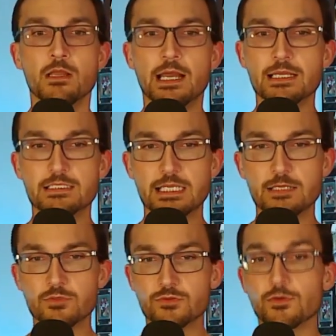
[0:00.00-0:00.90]
As he
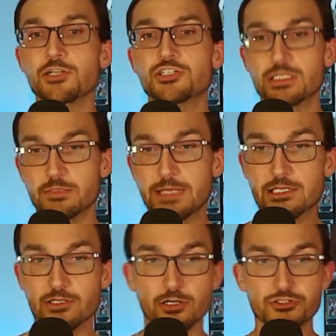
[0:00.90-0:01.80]
was rushing to make
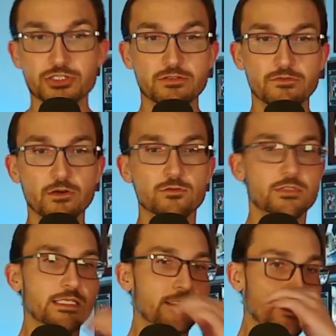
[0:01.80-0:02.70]
an urgent
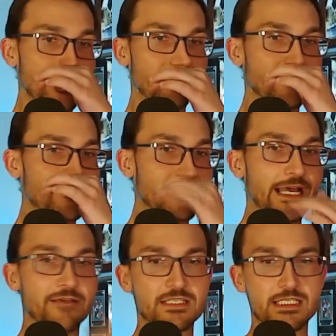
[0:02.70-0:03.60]
vote, his chief of
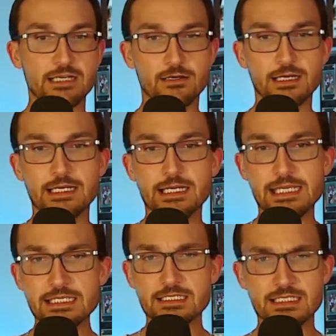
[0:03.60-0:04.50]
staff, Sarah
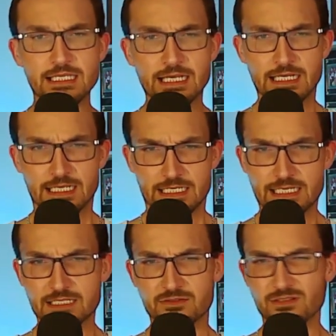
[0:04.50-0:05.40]
is
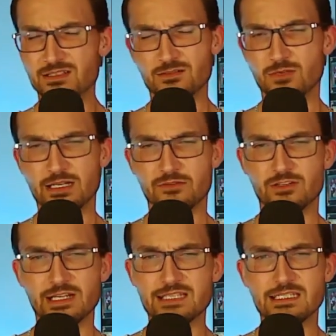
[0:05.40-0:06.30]

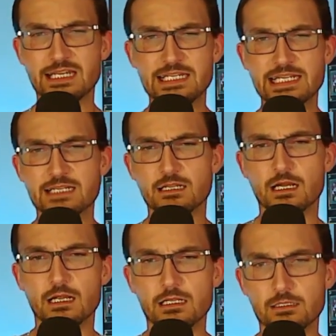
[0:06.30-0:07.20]
an idiot,
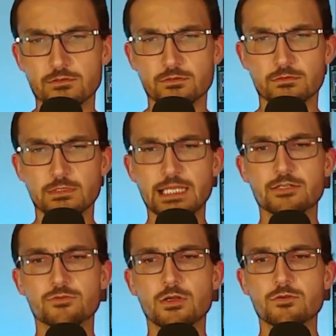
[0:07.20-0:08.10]

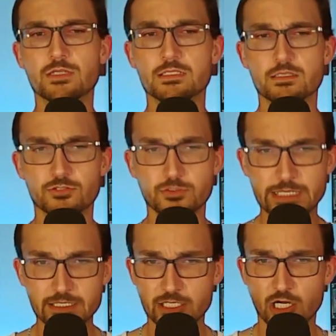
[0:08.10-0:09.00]
later wrote on social
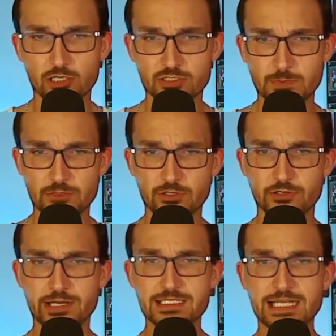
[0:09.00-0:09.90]
media, the congressman
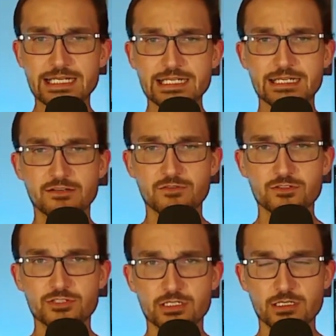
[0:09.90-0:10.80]
regrets any
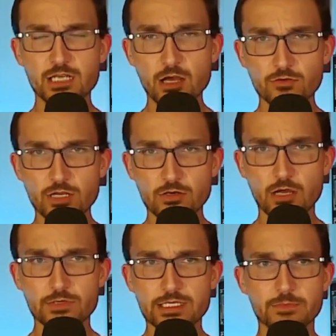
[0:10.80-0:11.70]
confusion.
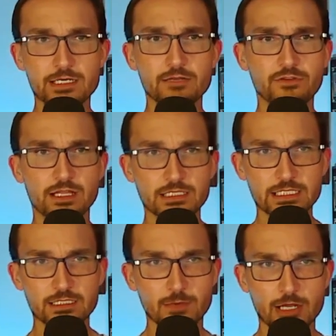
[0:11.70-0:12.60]
No, he committed a
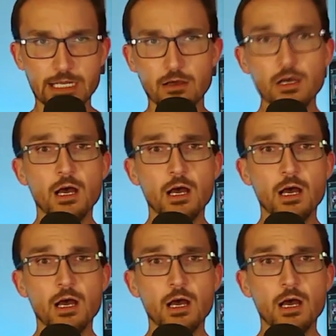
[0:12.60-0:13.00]
felony, come on now.